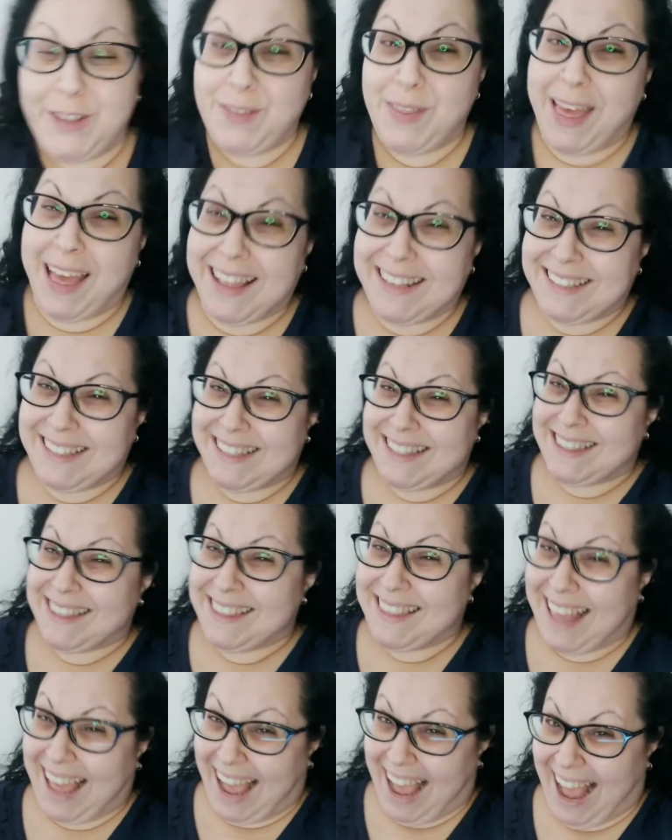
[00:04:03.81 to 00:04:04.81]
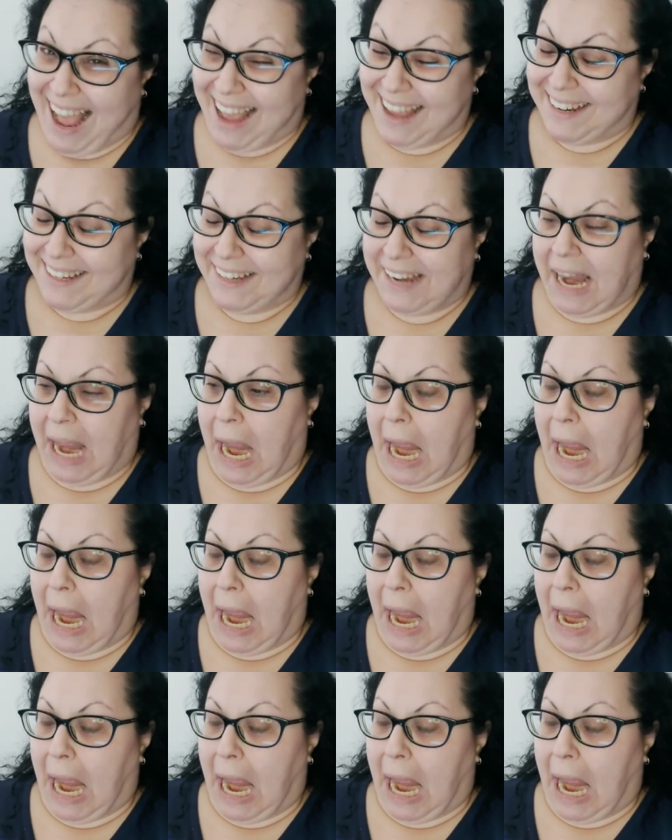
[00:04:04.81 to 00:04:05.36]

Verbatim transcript: So that's that.